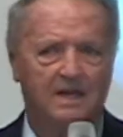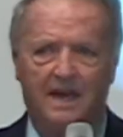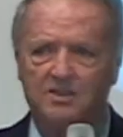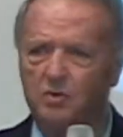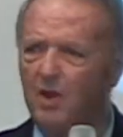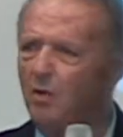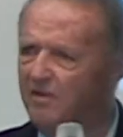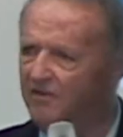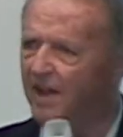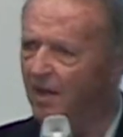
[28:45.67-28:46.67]
That's the way we
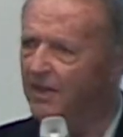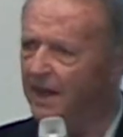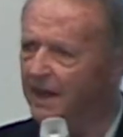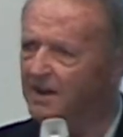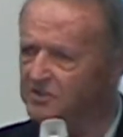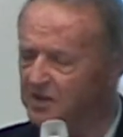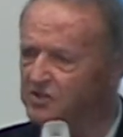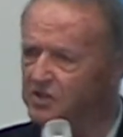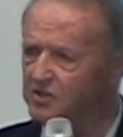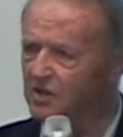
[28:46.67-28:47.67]
felt then as an
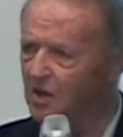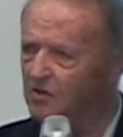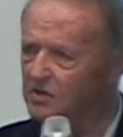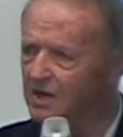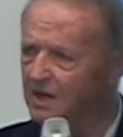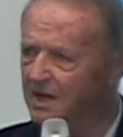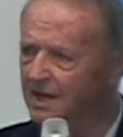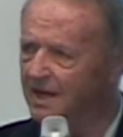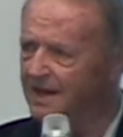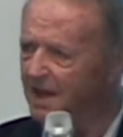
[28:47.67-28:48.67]
assistant coach.
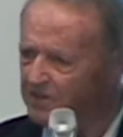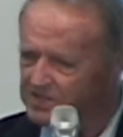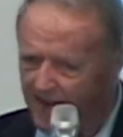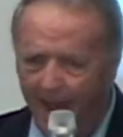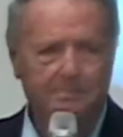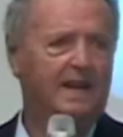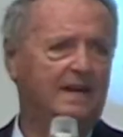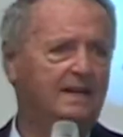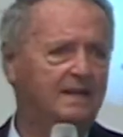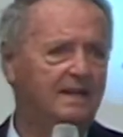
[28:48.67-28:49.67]
Nothing's happening.
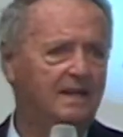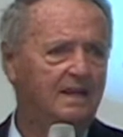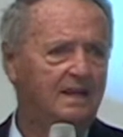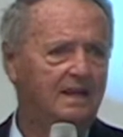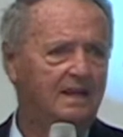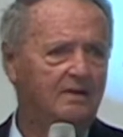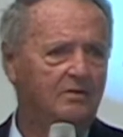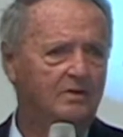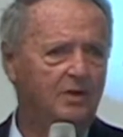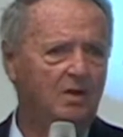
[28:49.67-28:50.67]

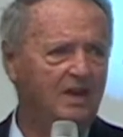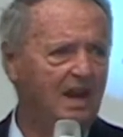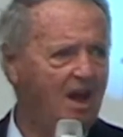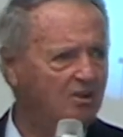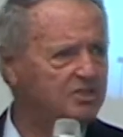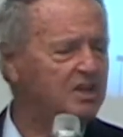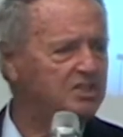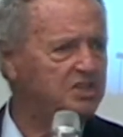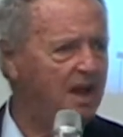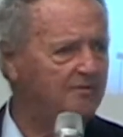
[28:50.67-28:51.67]
We're going to get lost in the
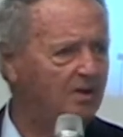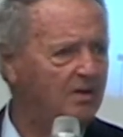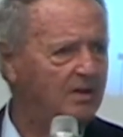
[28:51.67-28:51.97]
shuffle,